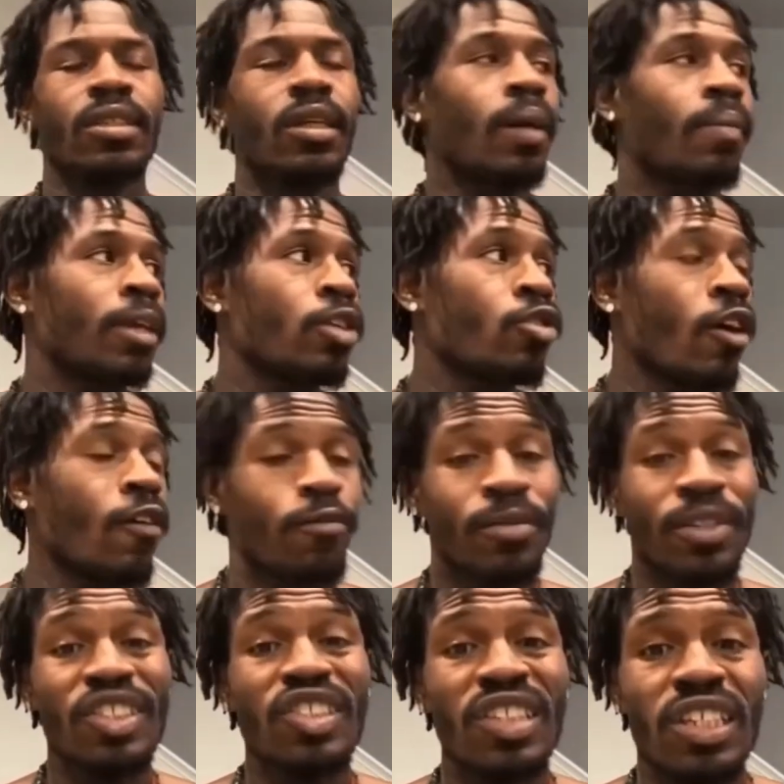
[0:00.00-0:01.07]
you come from the
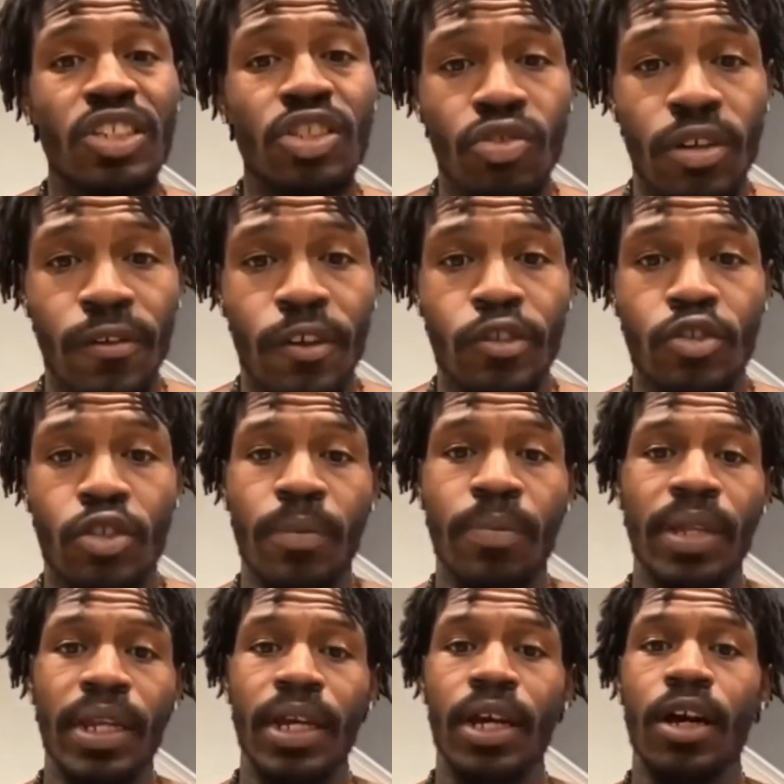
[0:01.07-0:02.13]
sixth universe on a planet
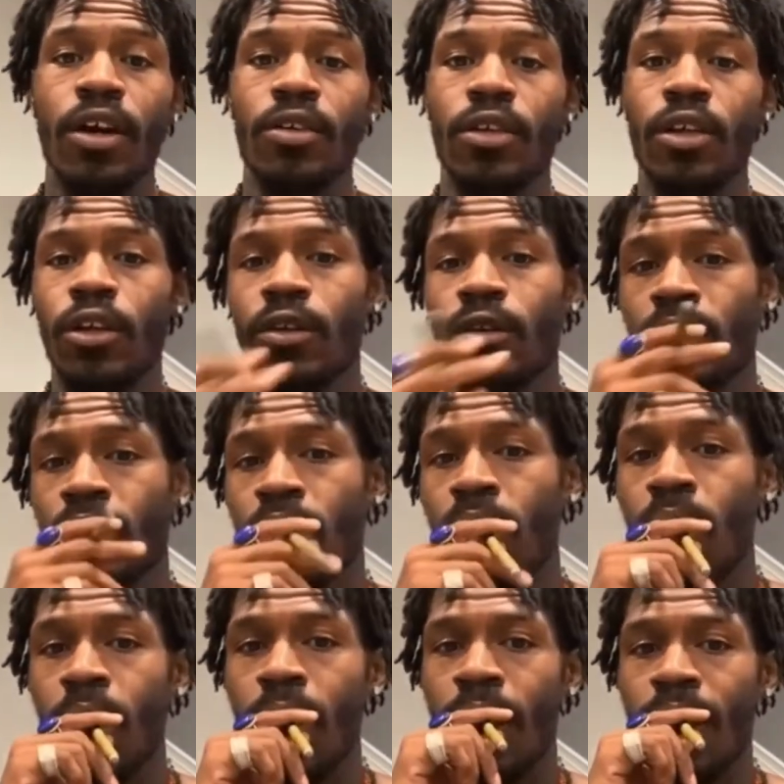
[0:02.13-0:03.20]
called Nern.
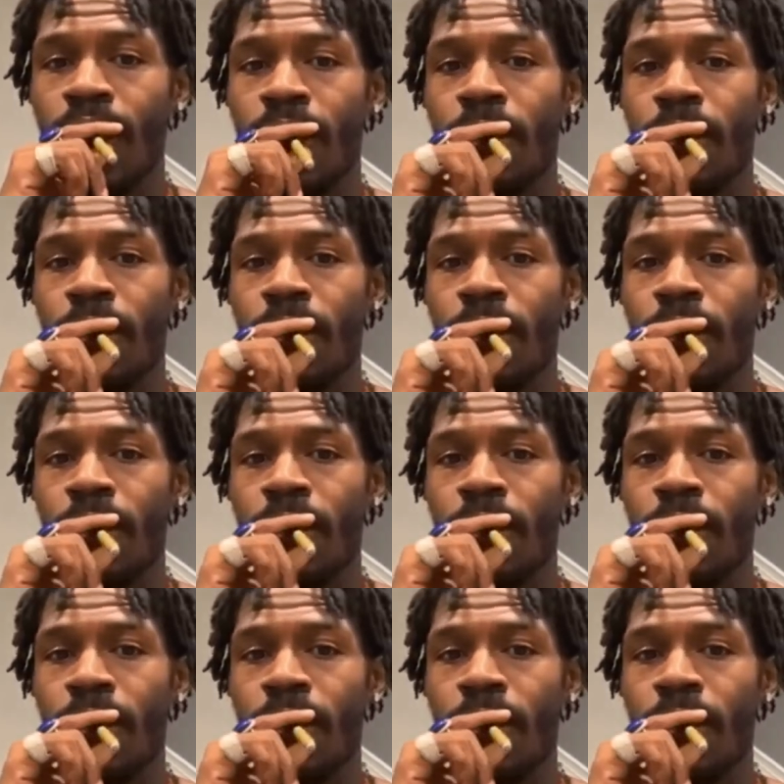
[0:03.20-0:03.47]
All right.